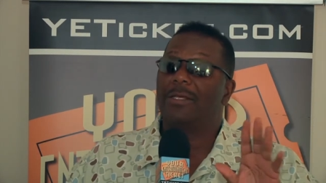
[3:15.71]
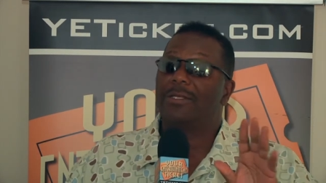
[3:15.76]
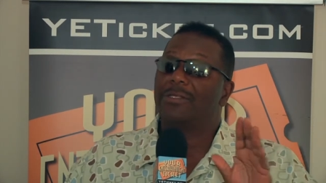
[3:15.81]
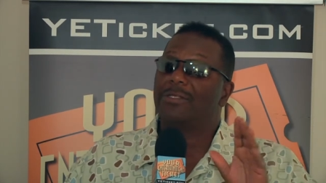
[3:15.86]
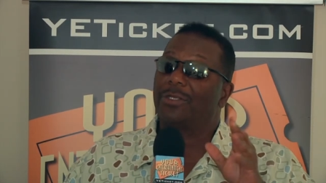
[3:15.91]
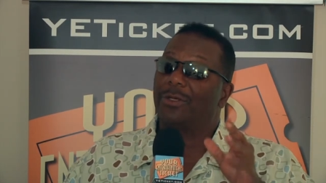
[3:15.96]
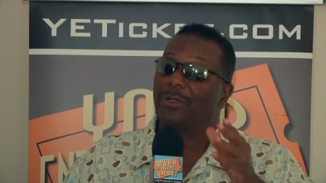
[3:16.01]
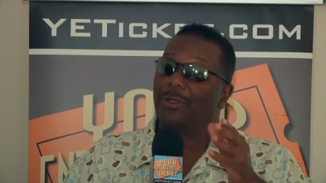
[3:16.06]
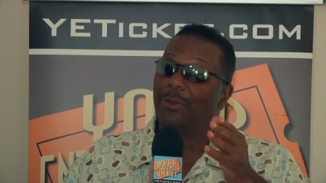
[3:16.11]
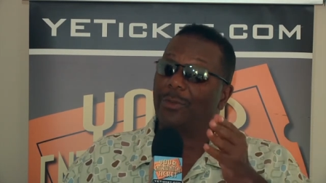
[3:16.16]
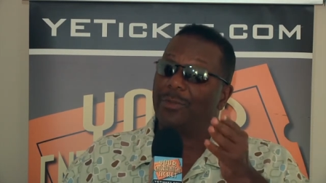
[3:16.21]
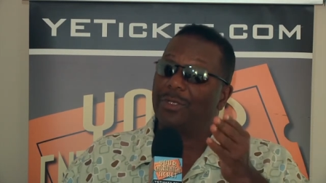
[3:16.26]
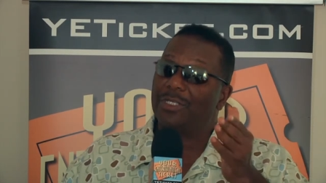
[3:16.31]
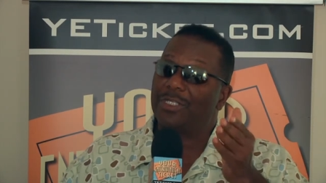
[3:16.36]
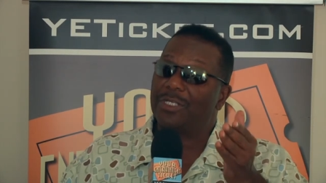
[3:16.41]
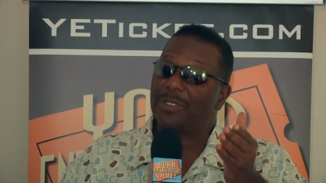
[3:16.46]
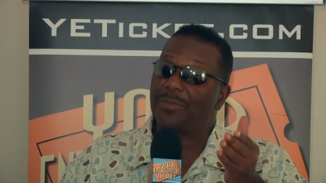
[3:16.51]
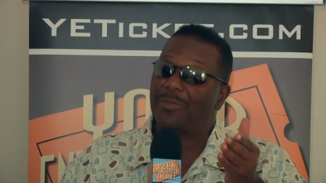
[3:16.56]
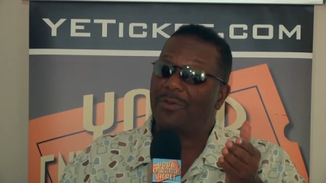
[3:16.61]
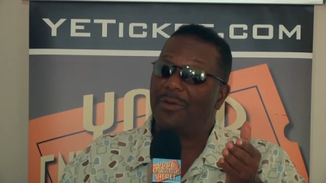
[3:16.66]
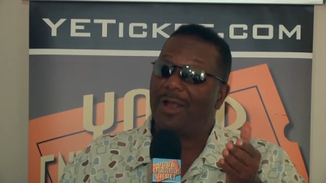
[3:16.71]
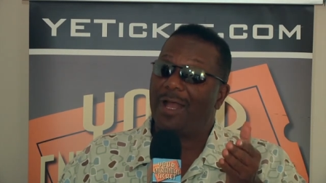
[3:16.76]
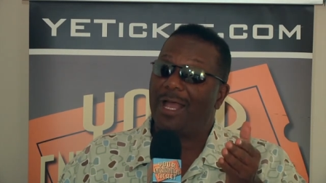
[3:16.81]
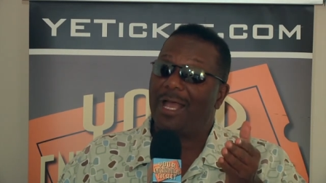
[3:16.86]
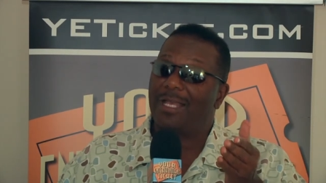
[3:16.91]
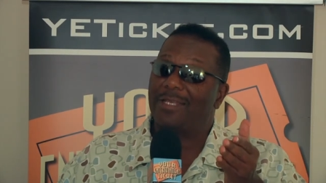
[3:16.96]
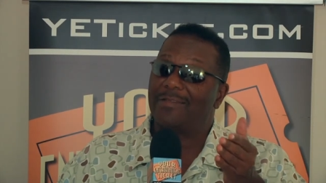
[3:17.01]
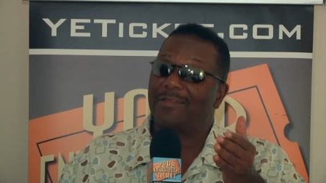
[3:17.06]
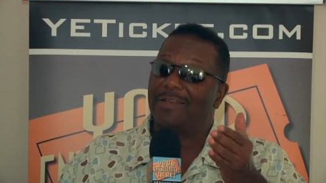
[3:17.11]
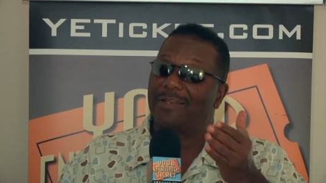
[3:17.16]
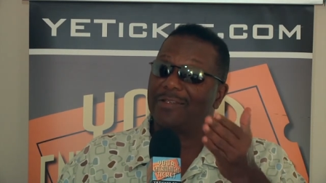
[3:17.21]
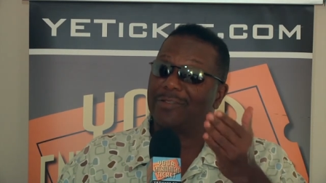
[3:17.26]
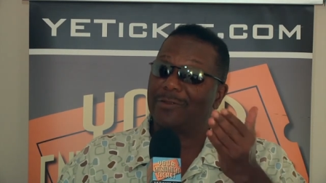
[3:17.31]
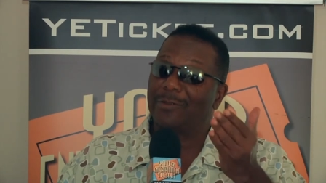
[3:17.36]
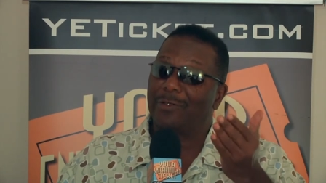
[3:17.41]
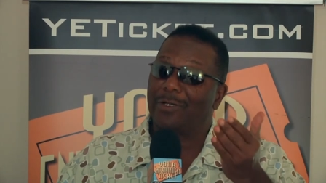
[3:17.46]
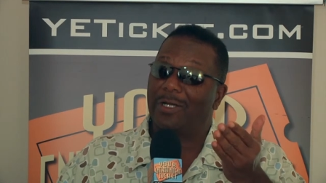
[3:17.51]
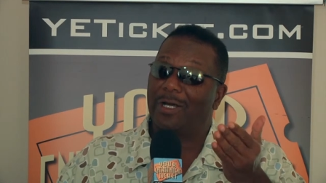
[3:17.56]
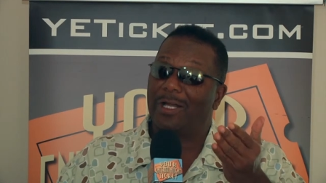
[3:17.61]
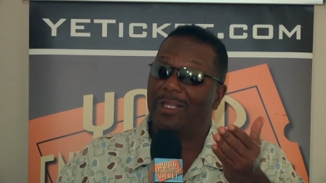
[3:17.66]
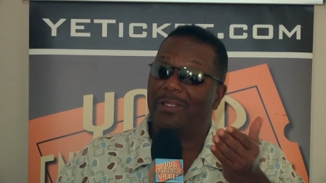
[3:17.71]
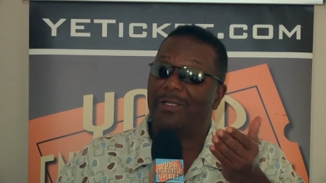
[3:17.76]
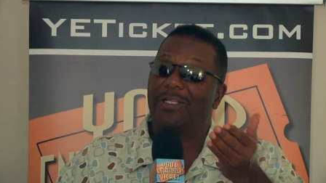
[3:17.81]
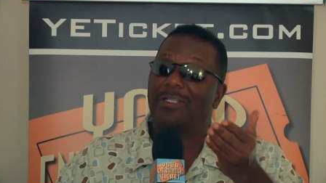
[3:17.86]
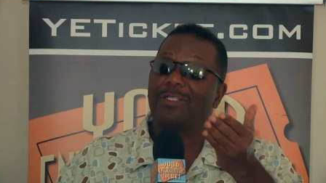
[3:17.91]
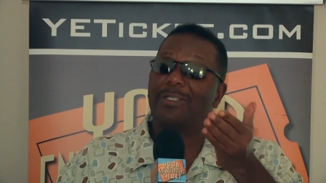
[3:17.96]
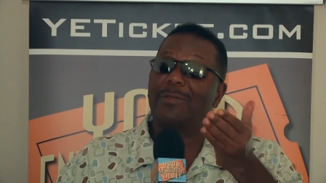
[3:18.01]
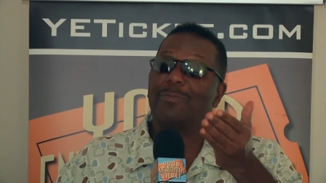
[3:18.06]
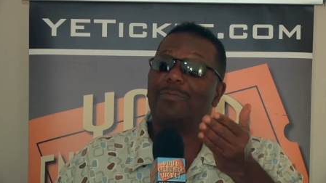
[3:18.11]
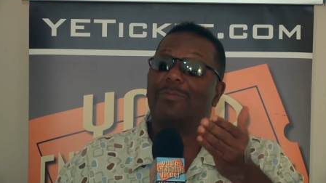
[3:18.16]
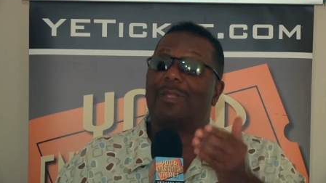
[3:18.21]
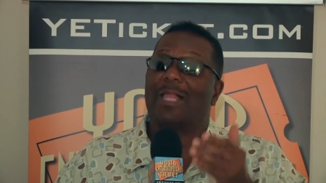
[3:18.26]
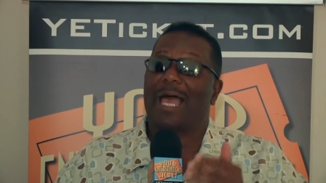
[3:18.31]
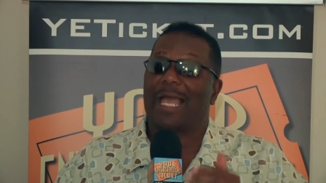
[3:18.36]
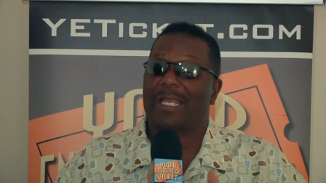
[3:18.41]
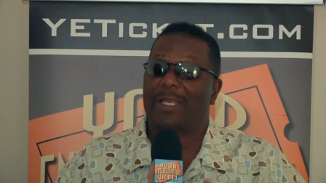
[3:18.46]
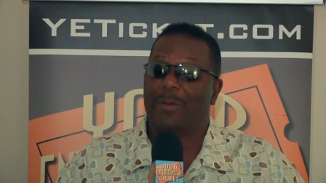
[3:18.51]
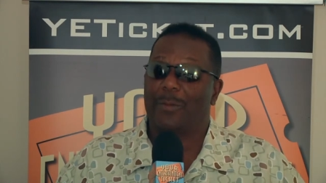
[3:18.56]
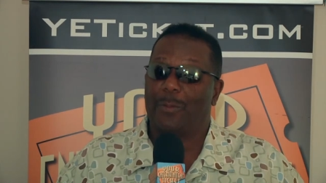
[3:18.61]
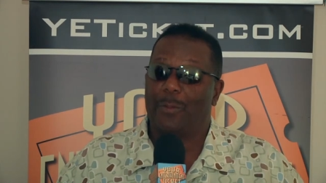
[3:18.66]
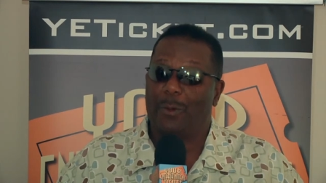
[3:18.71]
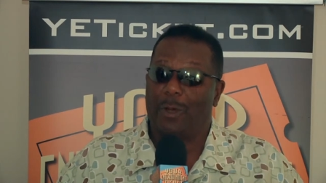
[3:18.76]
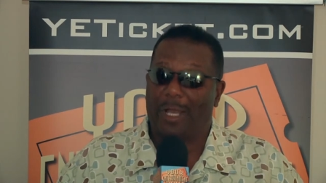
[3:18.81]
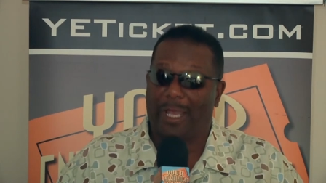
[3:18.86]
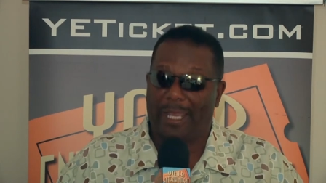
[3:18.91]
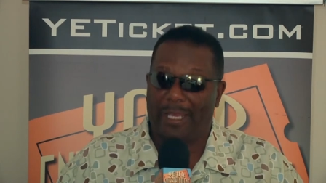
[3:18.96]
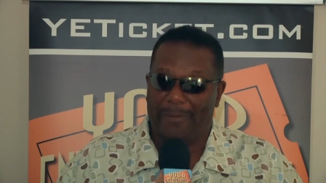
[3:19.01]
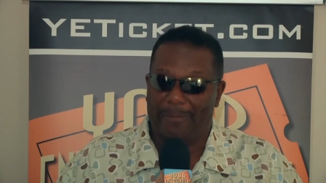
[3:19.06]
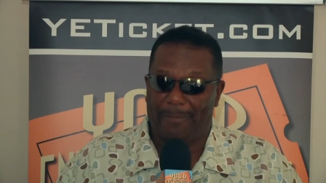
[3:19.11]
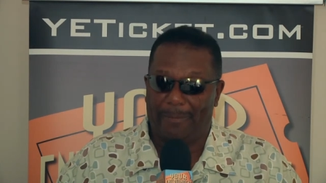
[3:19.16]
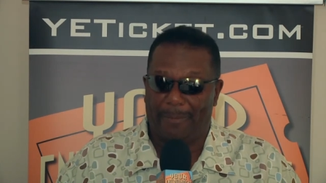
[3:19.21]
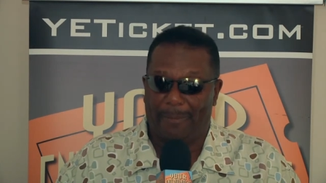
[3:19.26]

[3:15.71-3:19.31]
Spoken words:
so don't be surprised there's no color. It's in black and white.